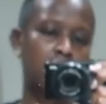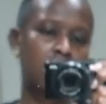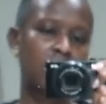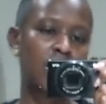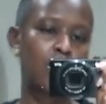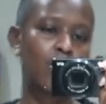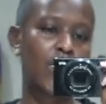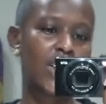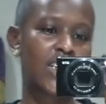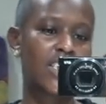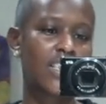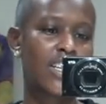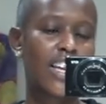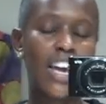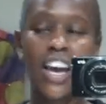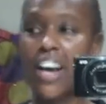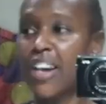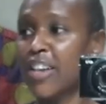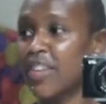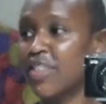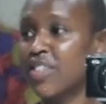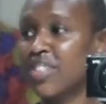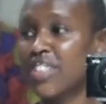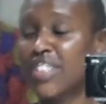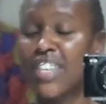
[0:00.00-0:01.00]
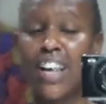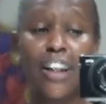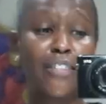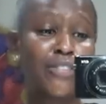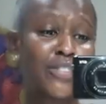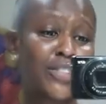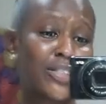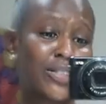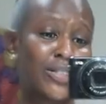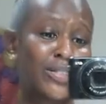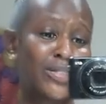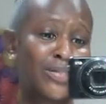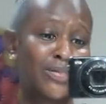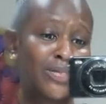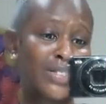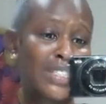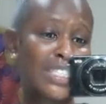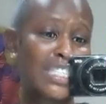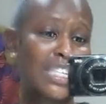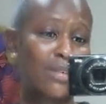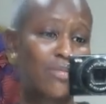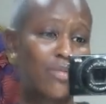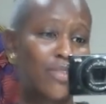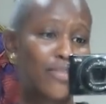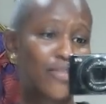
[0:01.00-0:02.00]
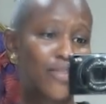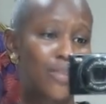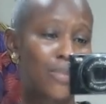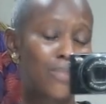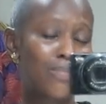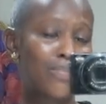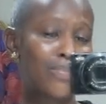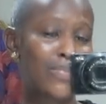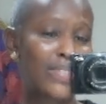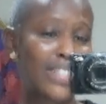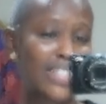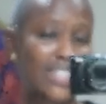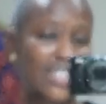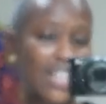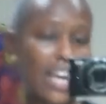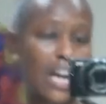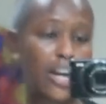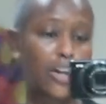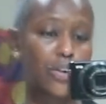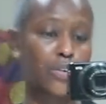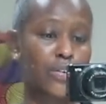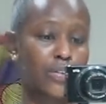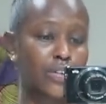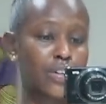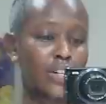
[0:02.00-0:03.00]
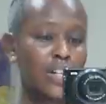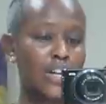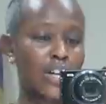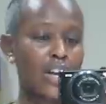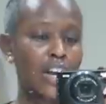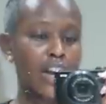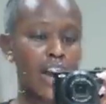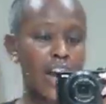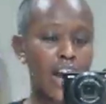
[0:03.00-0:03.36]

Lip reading: Is it better? Yeah, you'll just have to see me from this angle.